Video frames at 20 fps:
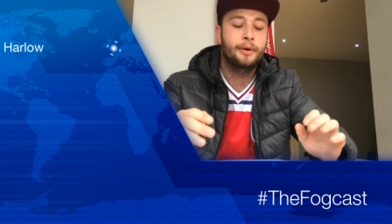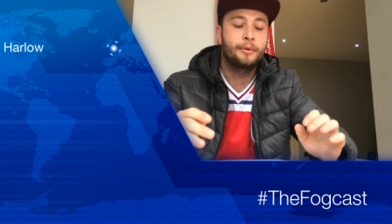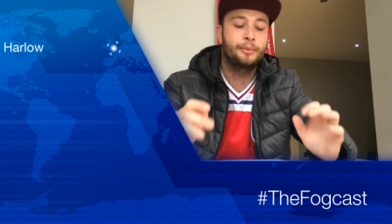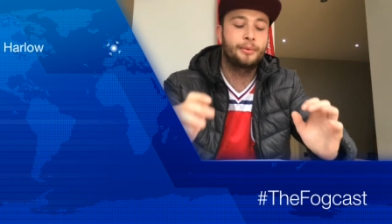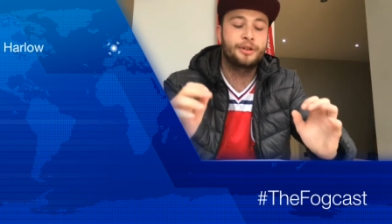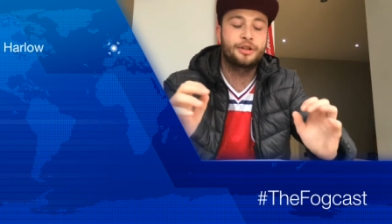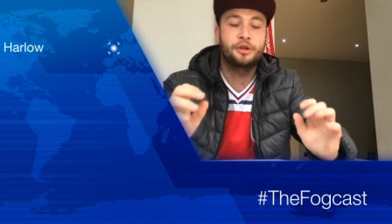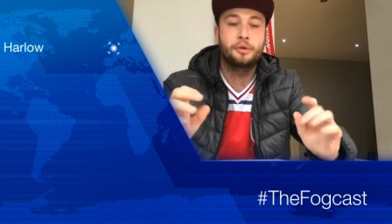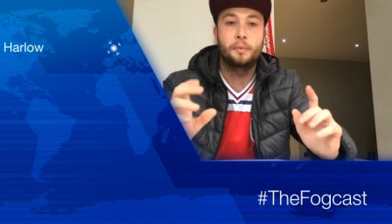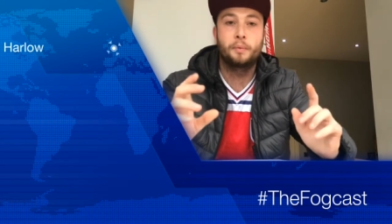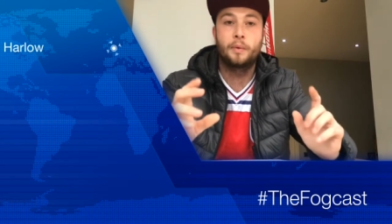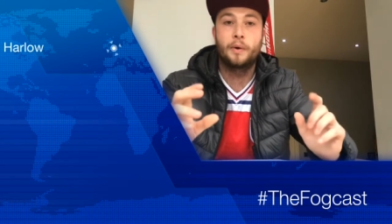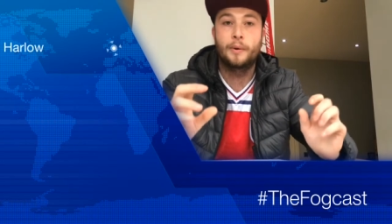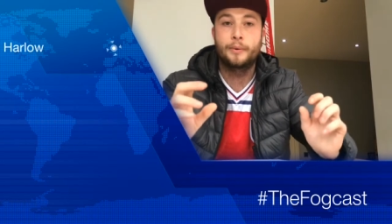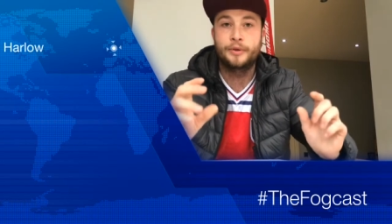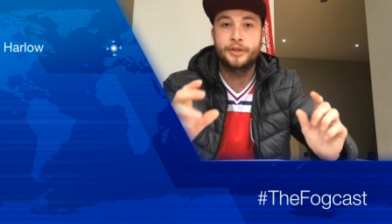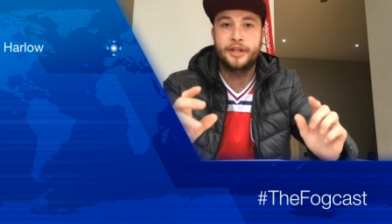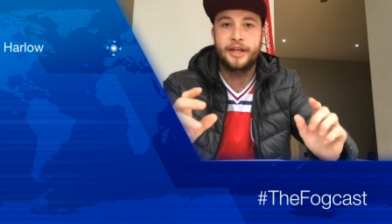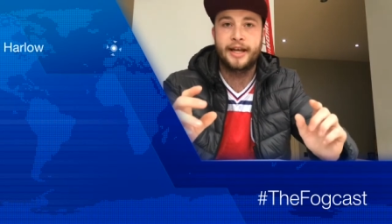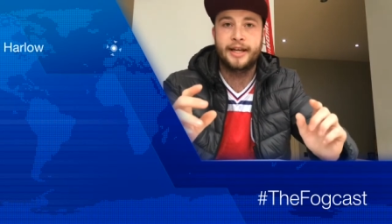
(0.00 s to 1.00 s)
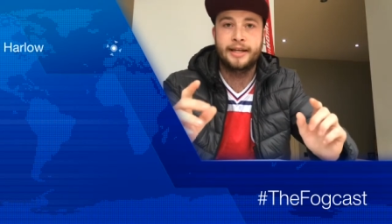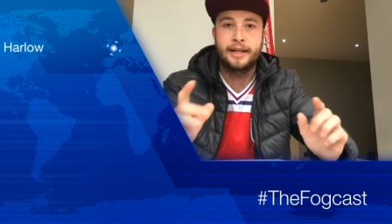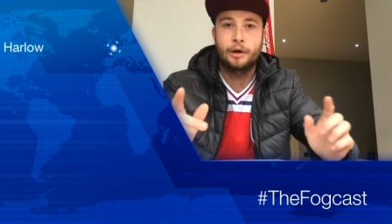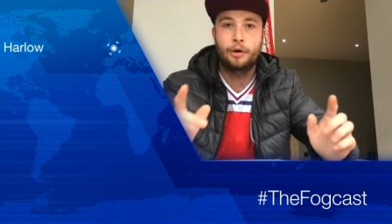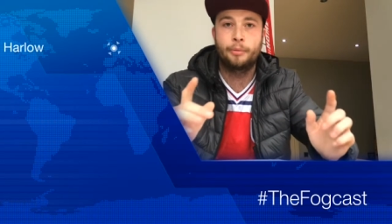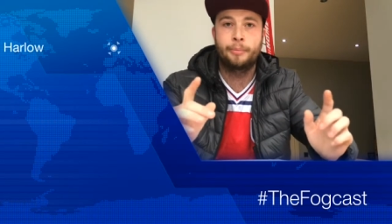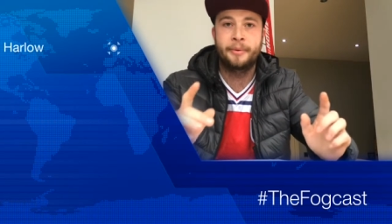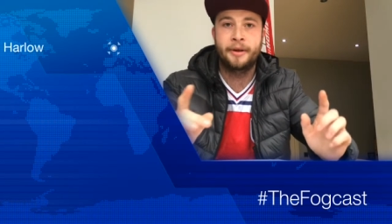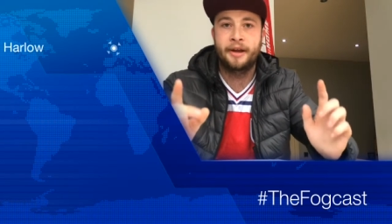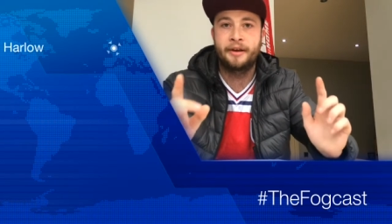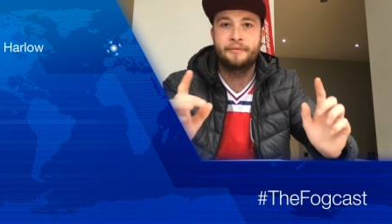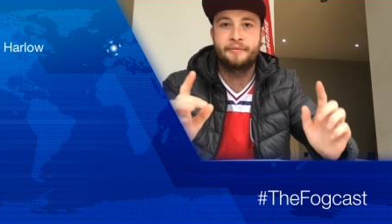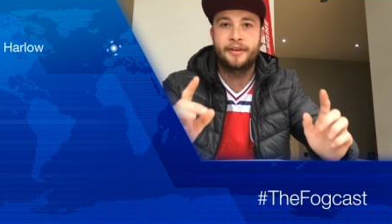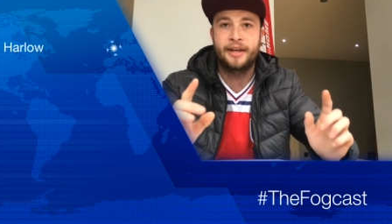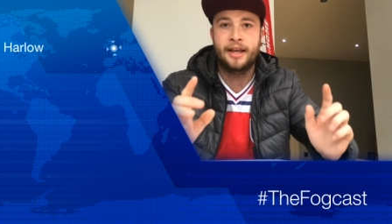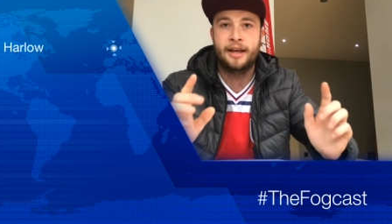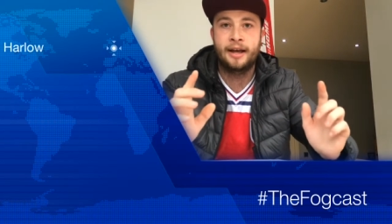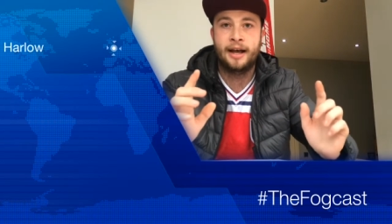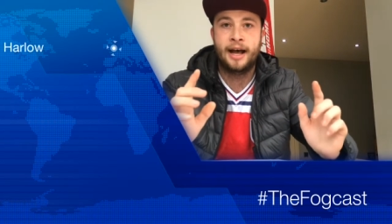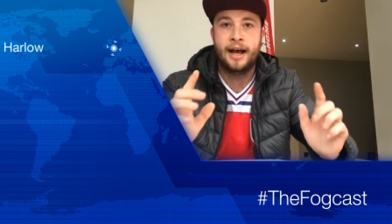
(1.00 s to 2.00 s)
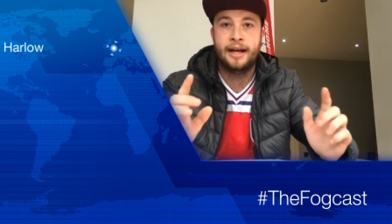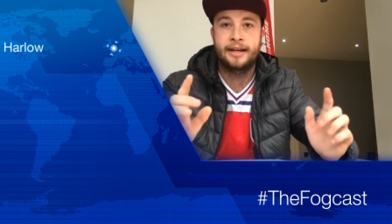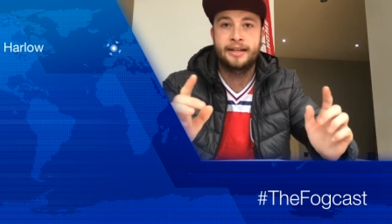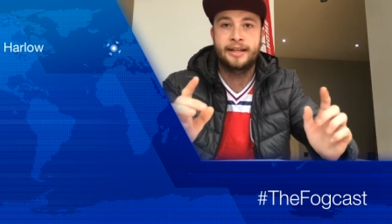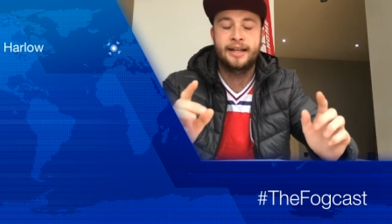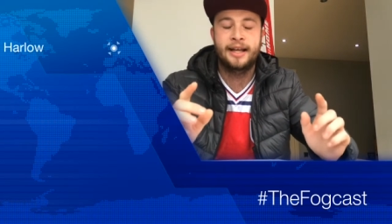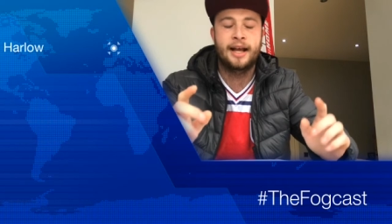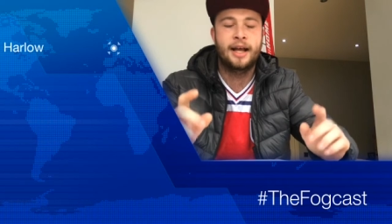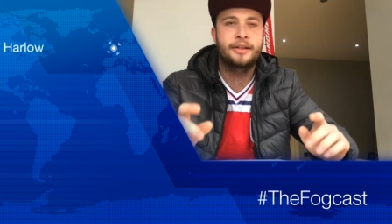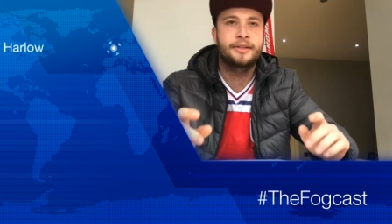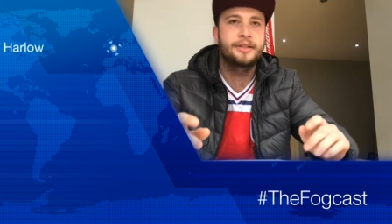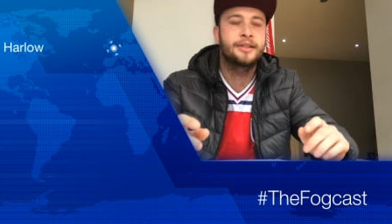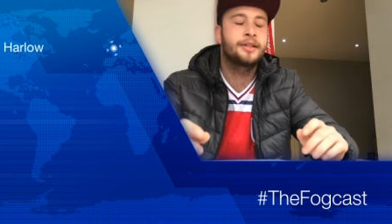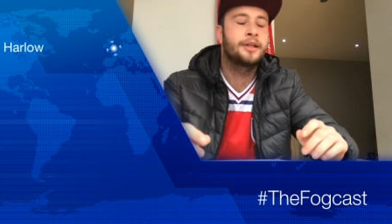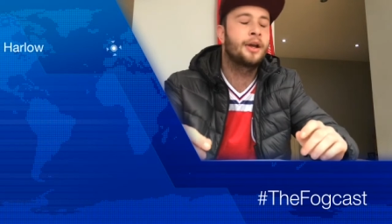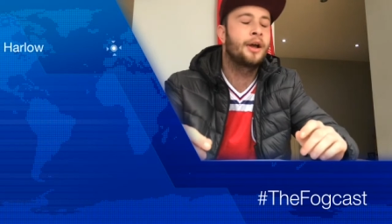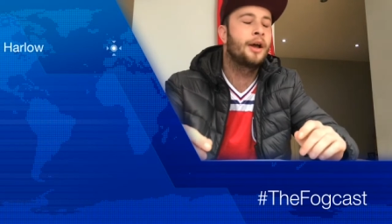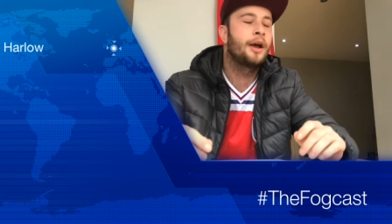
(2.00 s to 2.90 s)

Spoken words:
which you will see a little bit of at the end.